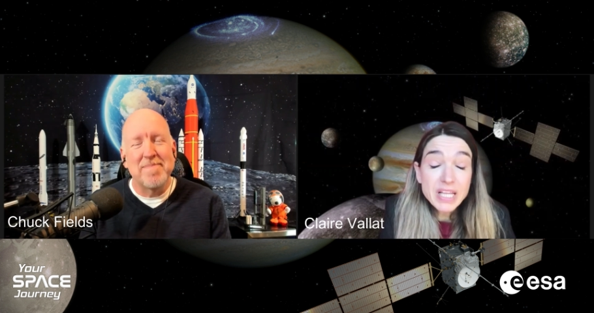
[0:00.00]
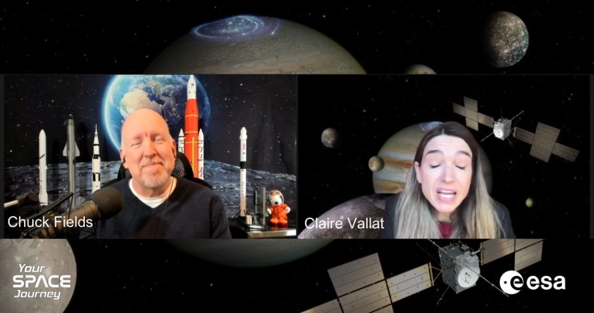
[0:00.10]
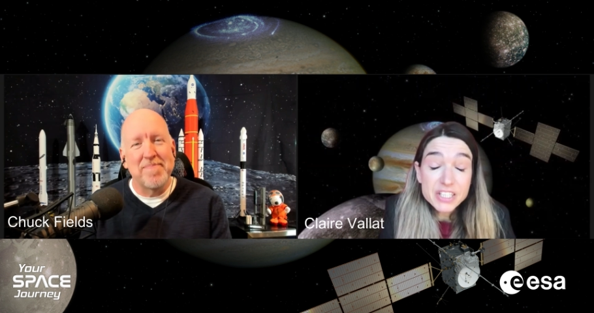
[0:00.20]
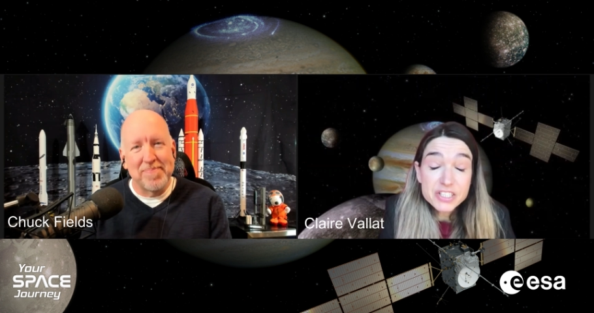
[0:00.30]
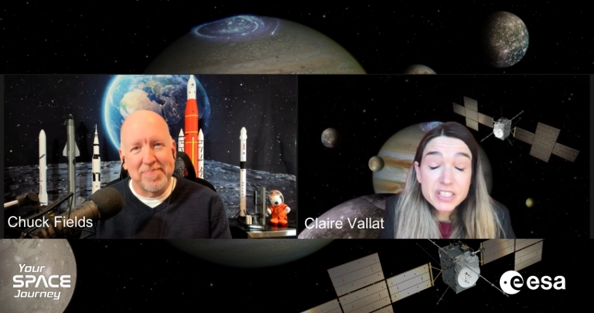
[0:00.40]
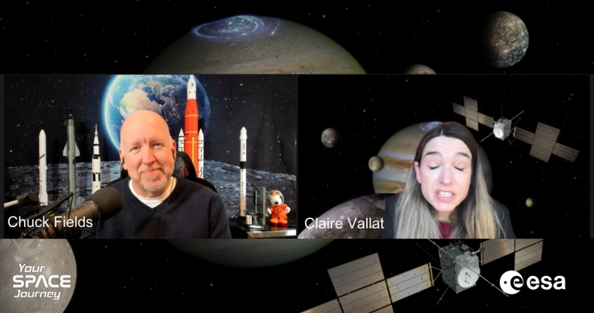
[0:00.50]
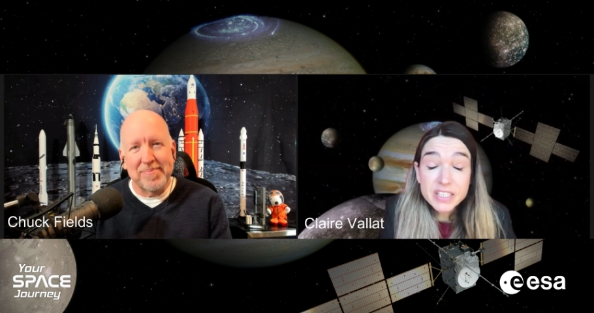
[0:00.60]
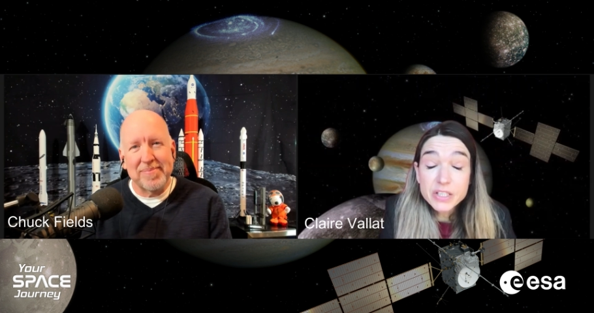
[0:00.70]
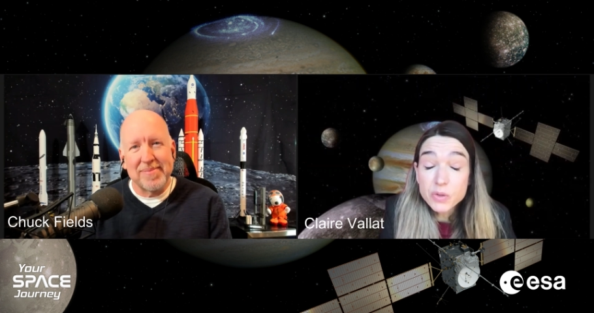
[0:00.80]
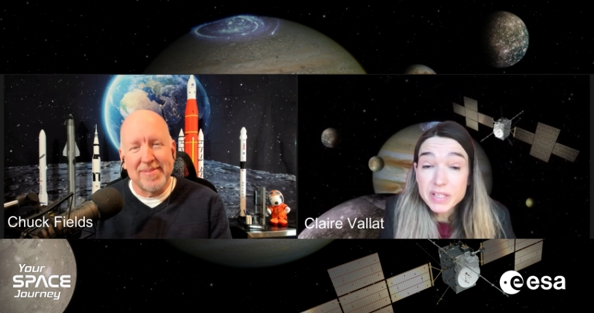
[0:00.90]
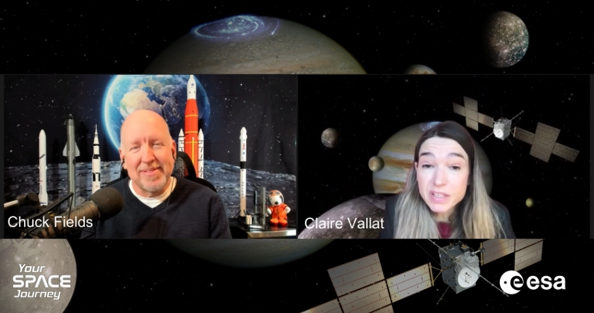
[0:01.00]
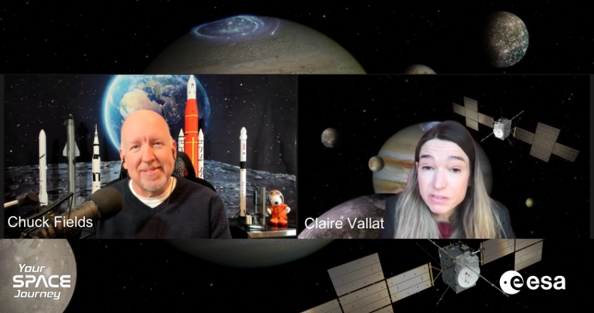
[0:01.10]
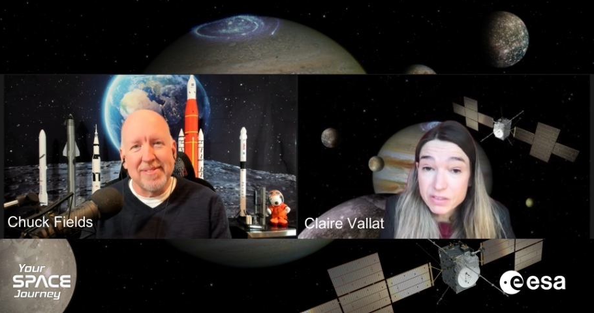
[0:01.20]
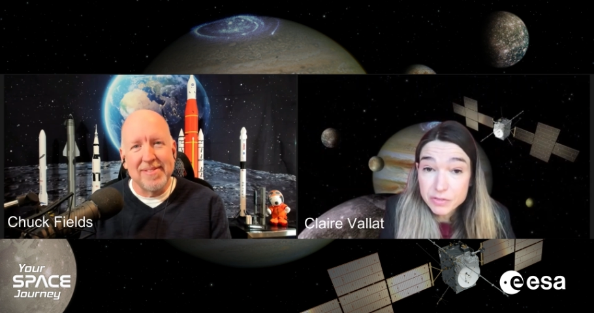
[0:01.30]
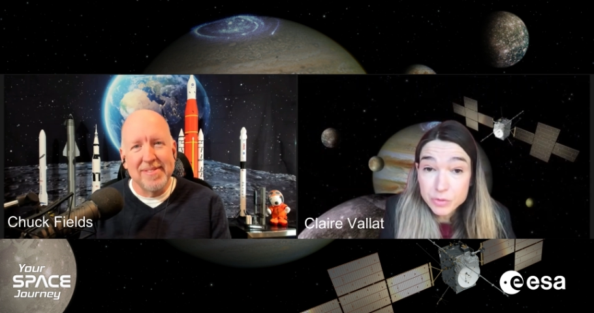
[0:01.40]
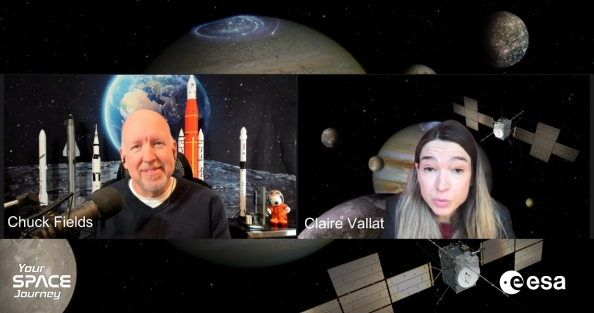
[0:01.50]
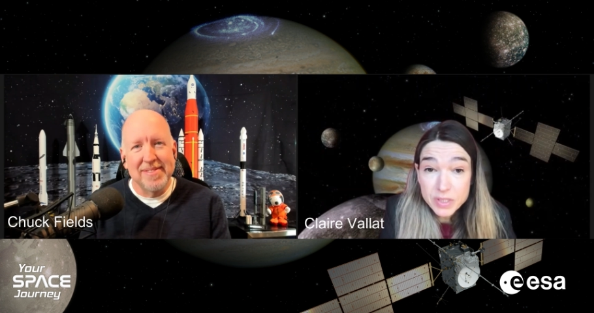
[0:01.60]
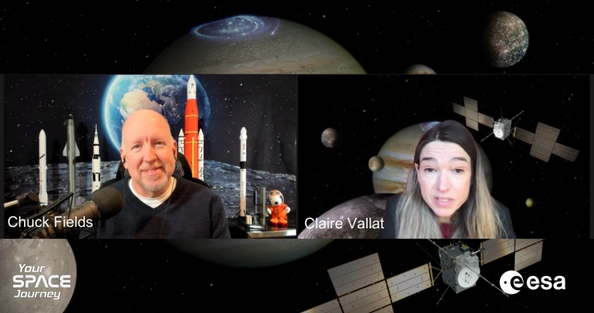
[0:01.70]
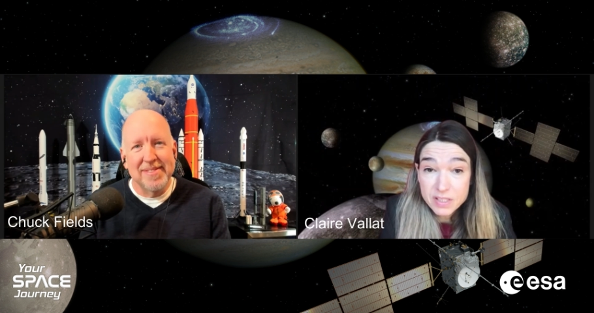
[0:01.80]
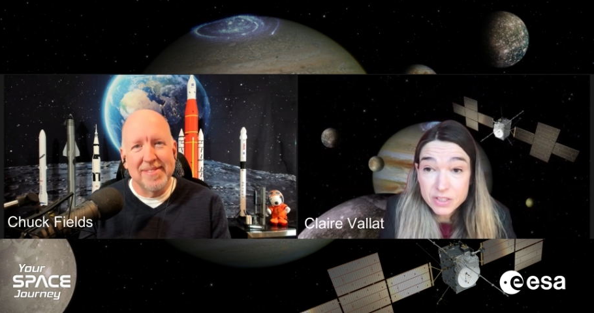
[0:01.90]
Speaker 1: actually go and rendezvous
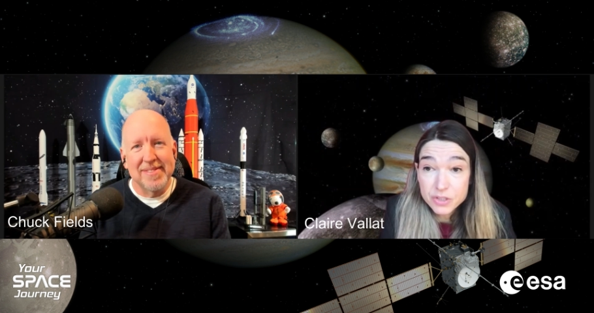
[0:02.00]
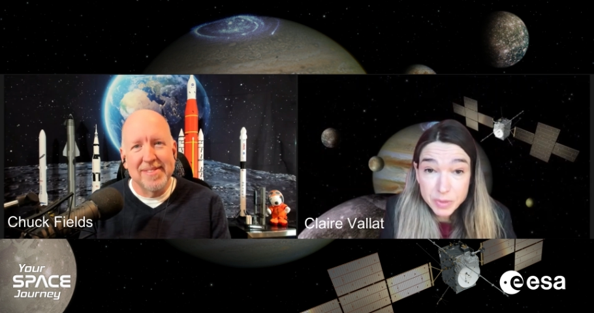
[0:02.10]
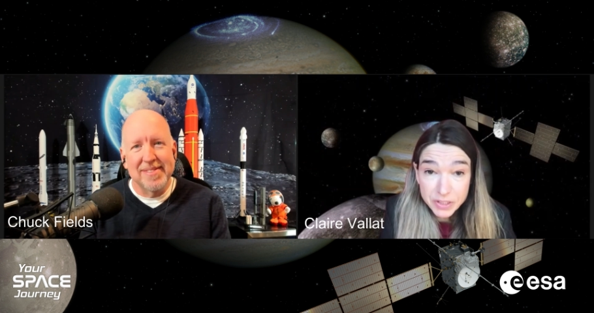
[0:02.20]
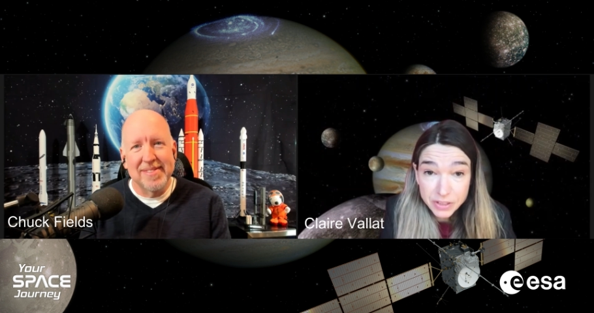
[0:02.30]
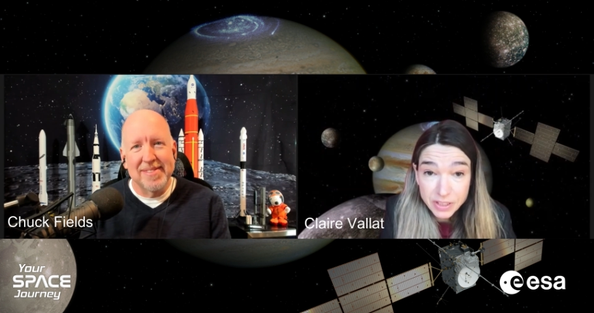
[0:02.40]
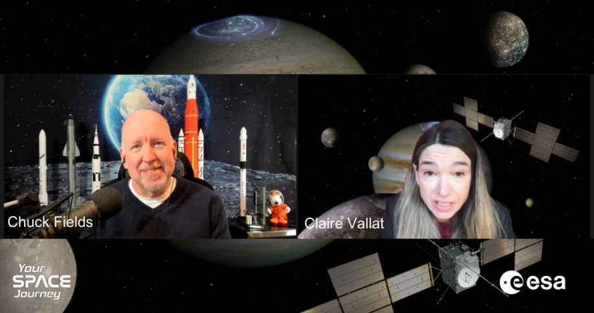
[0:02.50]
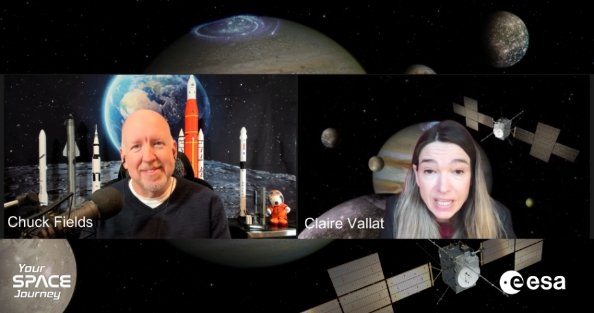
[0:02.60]
with Jupiter